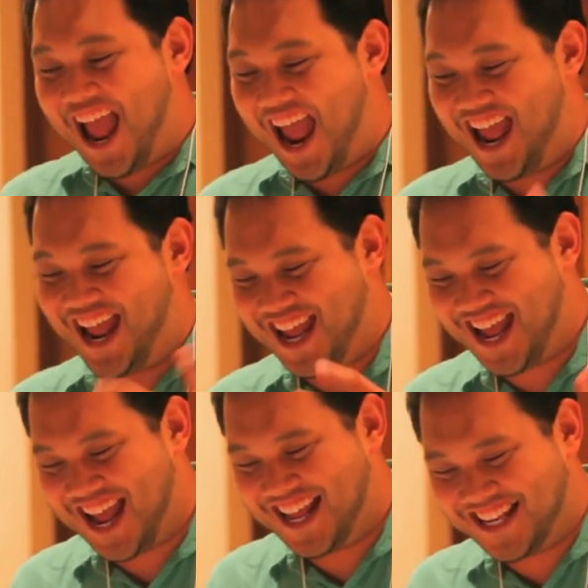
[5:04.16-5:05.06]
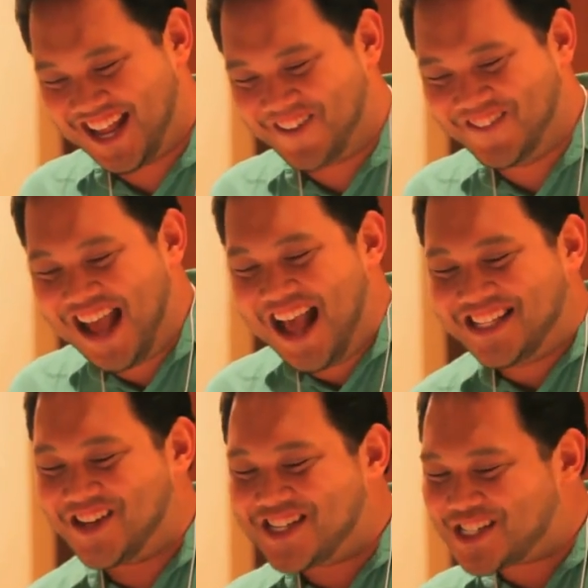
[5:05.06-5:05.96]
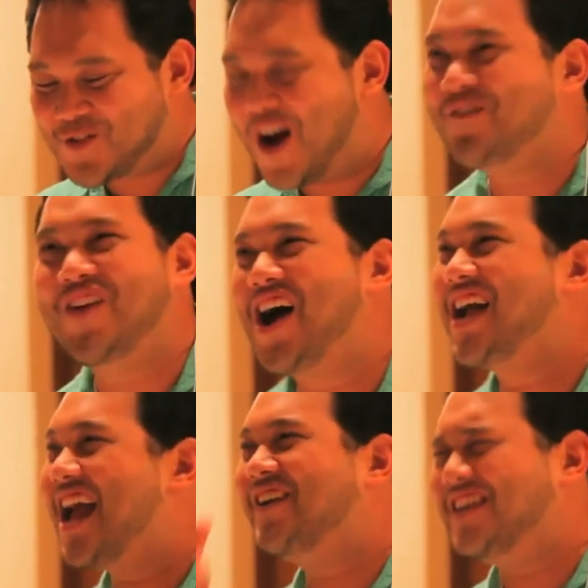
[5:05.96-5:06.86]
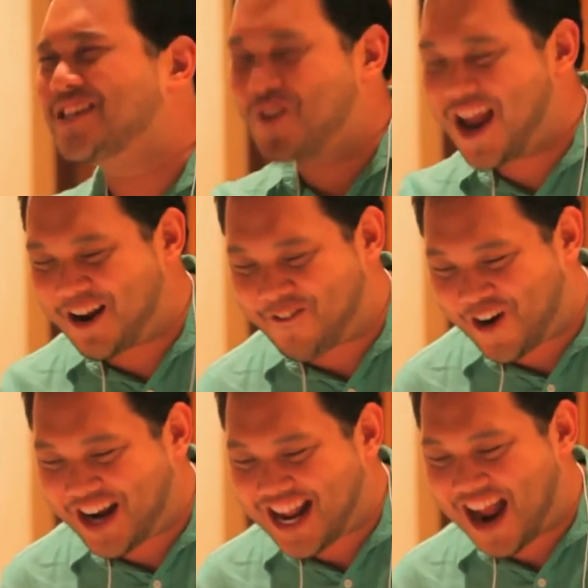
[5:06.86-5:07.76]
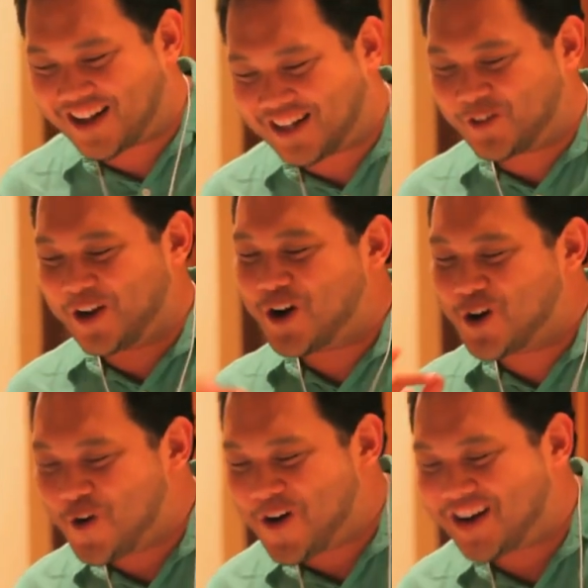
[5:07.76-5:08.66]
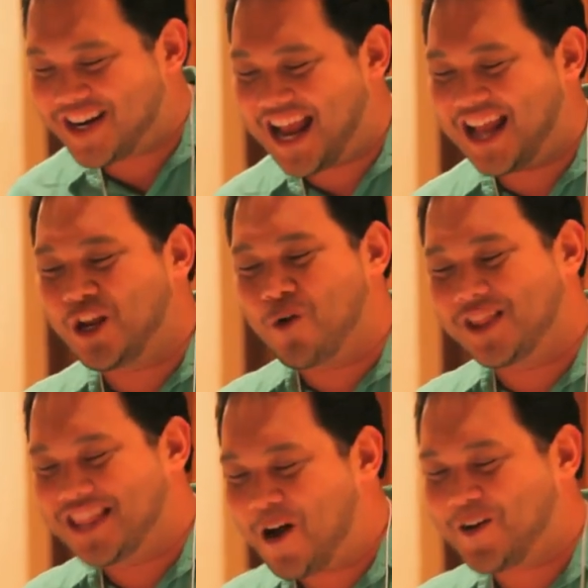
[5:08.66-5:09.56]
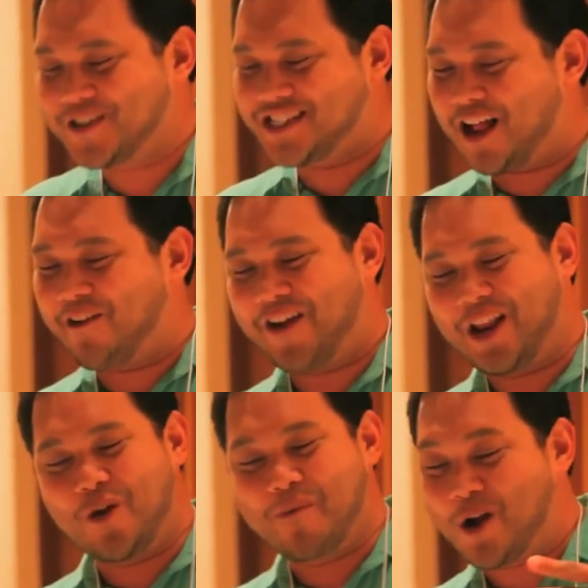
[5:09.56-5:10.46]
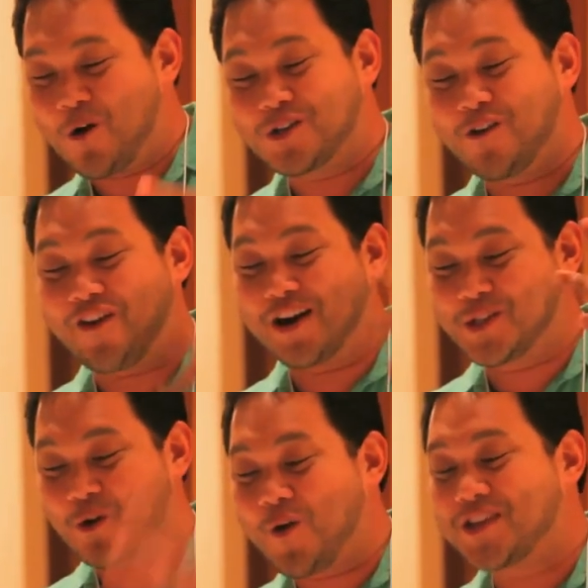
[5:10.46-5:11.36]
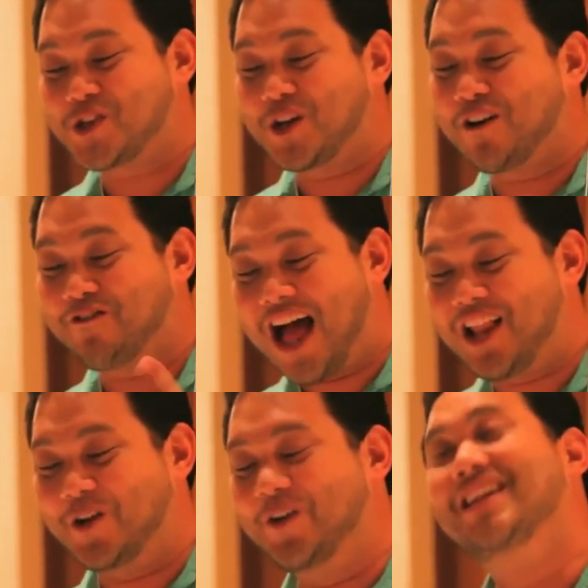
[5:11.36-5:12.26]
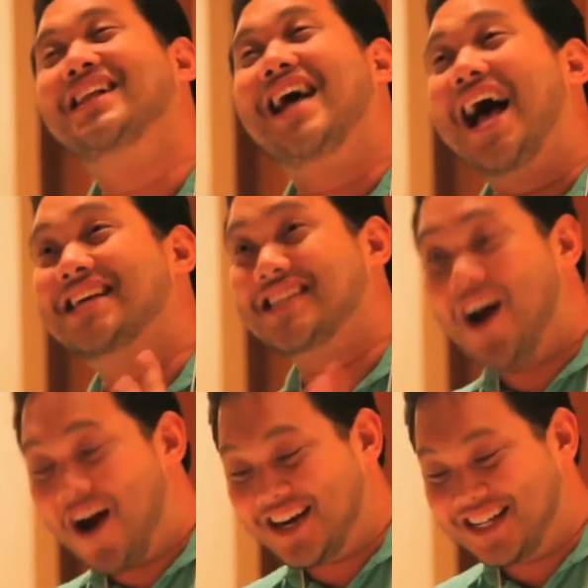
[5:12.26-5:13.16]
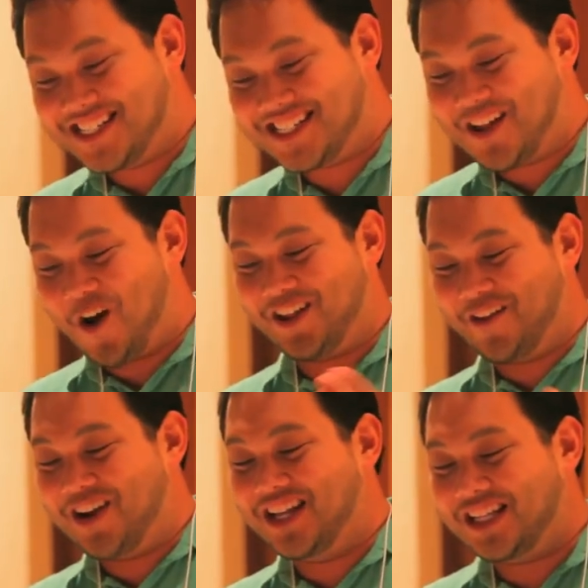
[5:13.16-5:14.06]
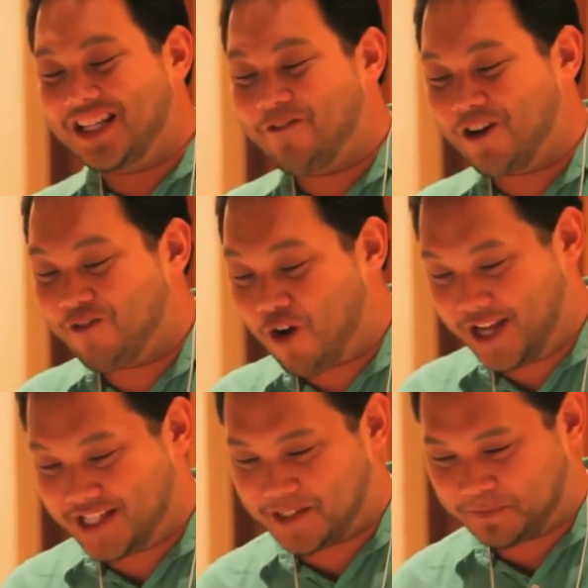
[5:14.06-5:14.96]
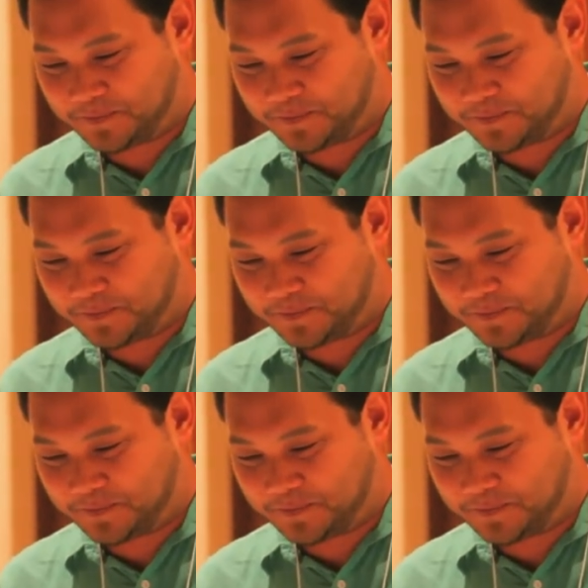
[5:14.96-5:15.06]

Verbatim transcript: um, so just one just 140 character tweet could ruin your day and you will doubt yourself and you may go so far as to question your value as an artist or the validity of your voice.